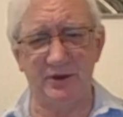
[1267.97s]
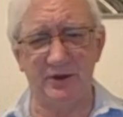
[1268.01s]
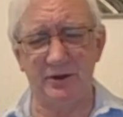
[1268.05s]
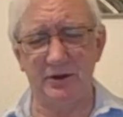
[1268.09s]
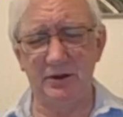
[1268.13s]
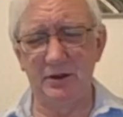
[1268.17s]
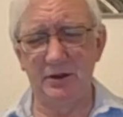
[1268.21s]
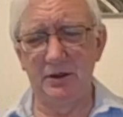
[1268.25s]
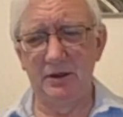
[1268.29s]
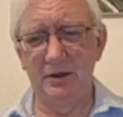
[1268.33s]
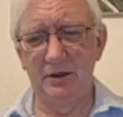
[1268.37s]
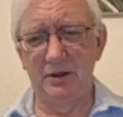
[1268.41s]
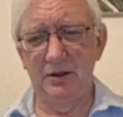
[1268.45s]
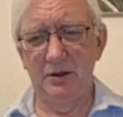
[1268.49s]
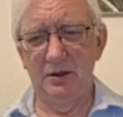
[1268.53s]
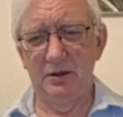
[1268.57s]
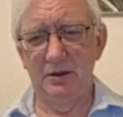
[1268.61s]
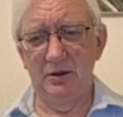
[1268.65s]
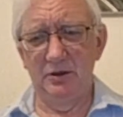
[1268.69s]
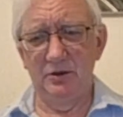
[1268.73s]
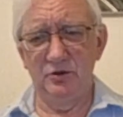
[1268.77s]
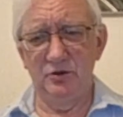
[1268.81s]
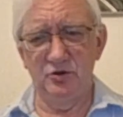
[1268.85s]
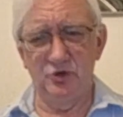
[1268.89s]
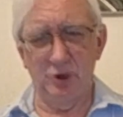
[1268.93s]
for
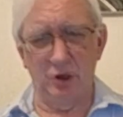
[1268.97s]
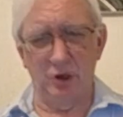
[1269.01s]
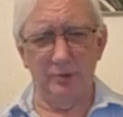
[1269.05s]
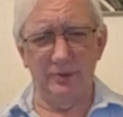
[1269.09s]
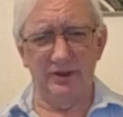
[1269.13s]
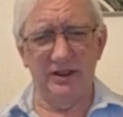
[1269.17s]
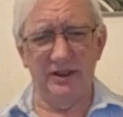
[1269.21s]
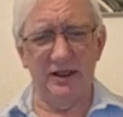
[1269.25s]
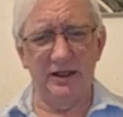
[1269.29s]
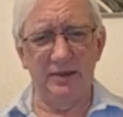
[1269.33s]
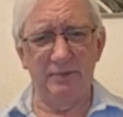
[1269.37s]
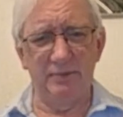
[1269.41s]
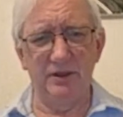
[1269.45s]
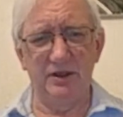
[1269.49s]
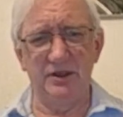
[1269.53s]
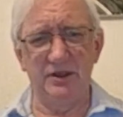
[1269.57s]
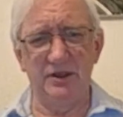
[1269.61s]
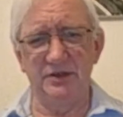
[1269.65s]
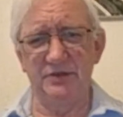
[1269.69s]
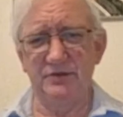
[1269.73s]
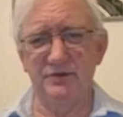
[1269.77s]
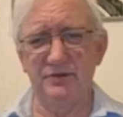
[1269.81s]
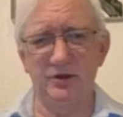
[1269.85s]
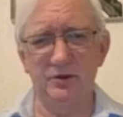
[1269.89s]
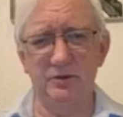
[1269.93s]
Germany,
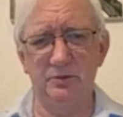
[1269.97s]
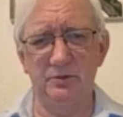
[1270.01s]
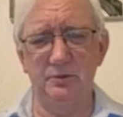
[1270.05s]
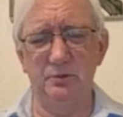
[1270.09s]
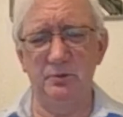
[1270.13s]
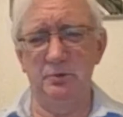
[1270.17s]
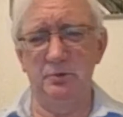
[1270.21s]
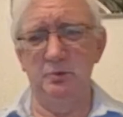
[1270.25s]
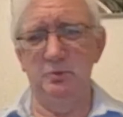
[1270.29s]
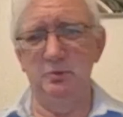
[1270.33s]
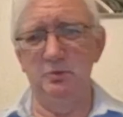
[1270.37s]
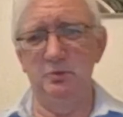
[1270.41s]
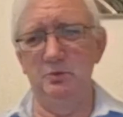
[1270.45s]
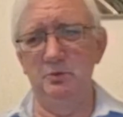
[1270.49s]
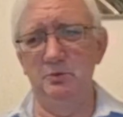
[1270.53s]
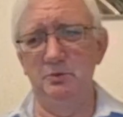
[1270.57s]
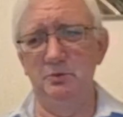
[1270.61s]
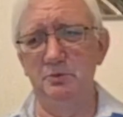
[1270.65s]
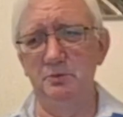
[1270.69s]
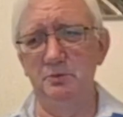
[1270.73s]
because the